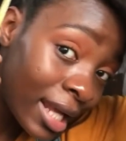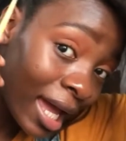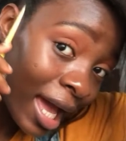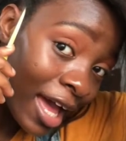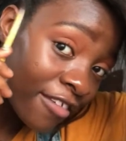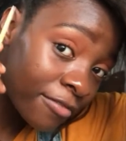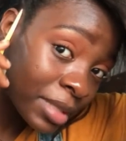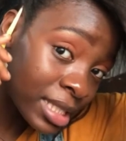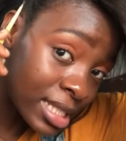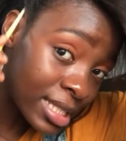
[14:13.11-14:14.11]
Like I've
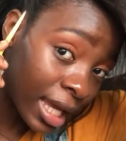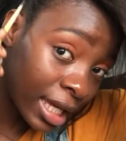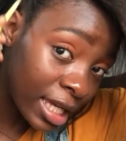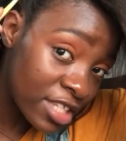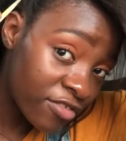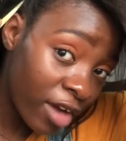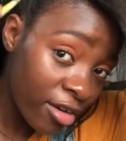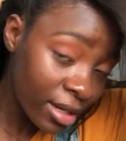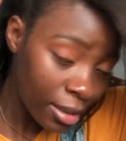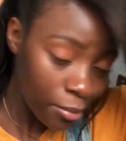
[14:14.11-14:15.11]
been saying, it's
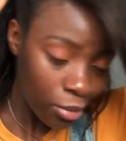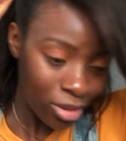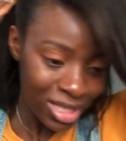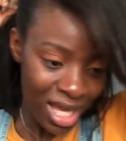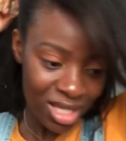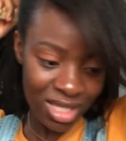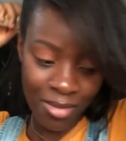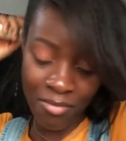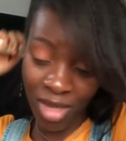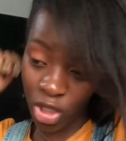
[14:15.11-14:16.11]
very important
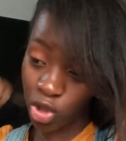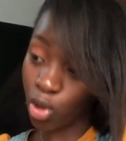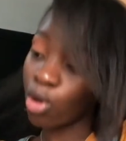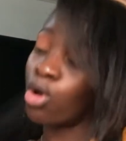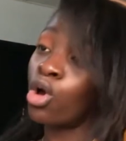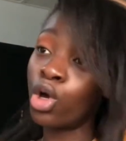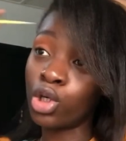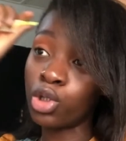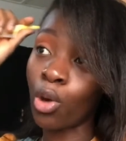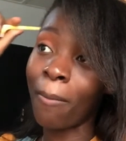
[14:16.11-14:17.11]
to make sure
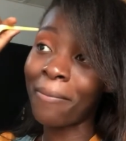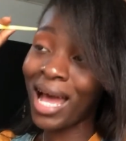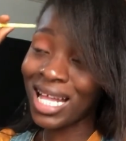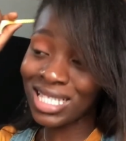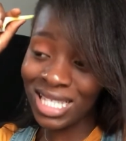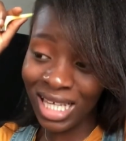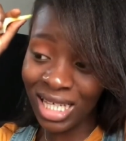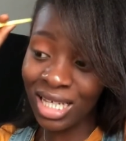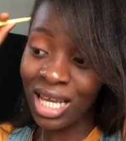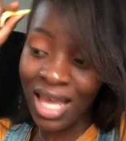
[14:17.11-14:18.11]
your
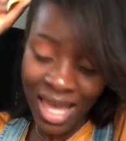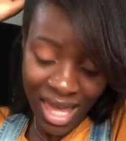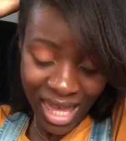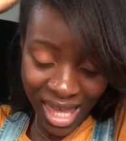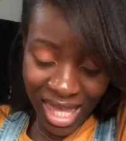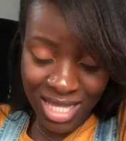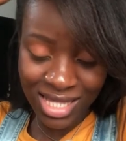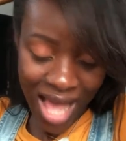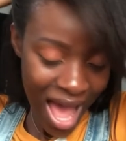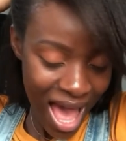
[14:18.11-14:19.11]
parting
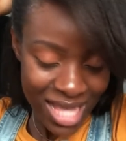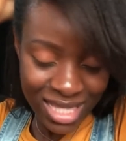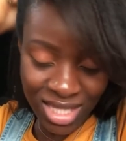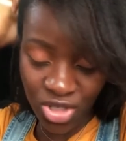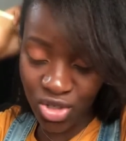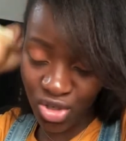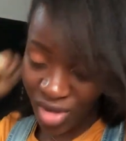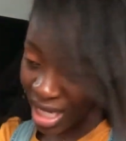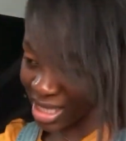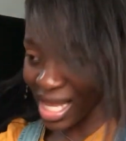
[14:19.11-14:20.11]
is as
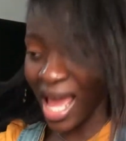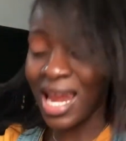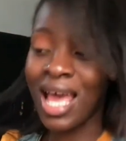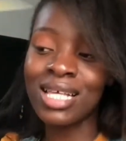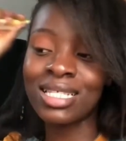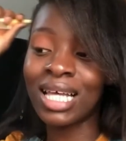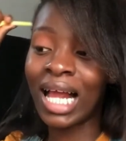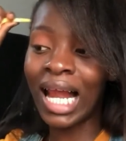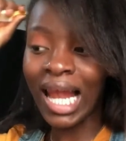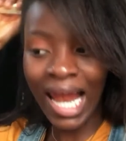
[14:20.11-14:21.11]
straight and as
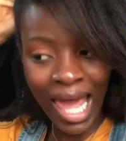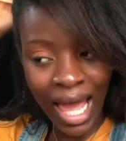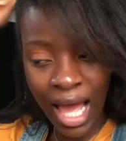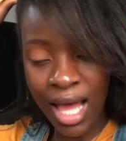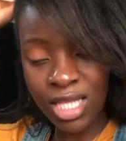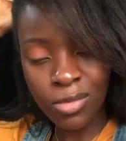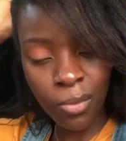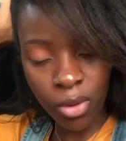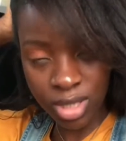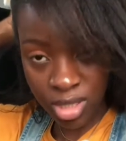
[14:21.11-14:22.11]
clear as
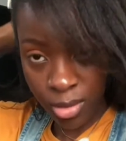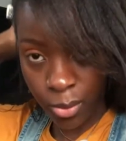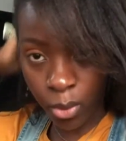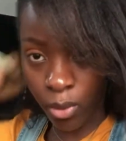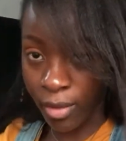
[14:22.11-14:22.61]
possible.